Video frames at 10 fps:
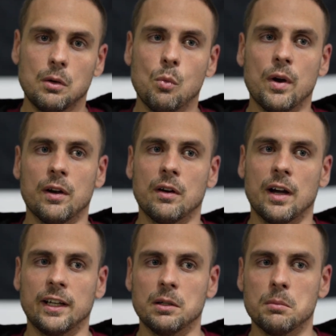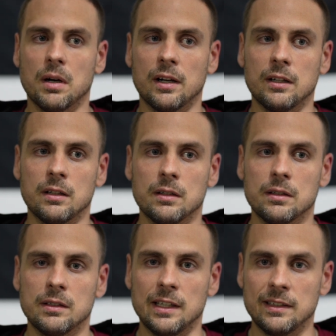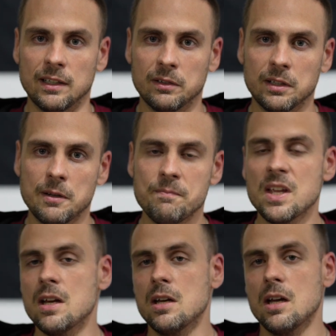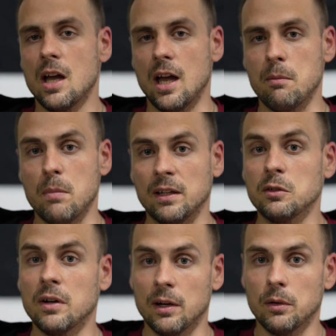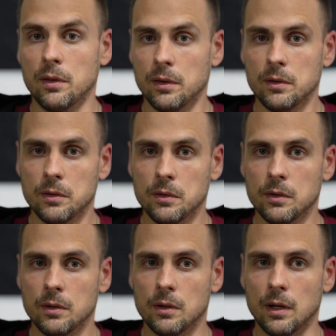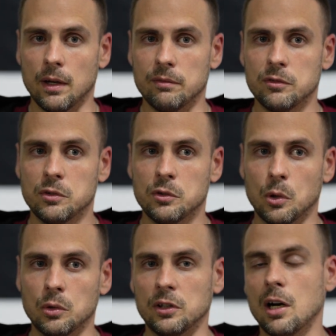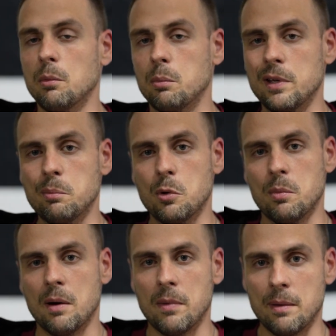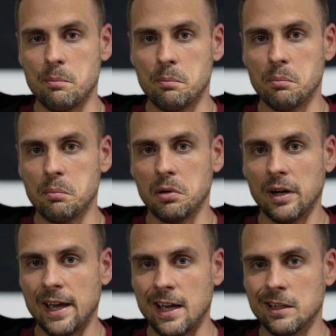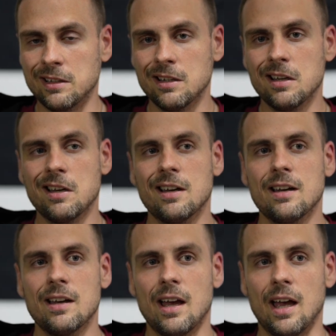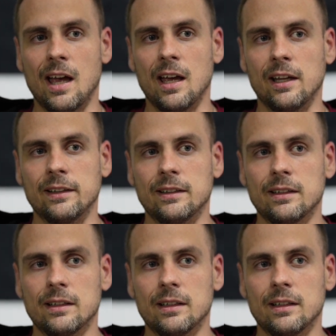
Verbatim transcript: where I combine detailing and mental health. I've told a couple people about my plan, and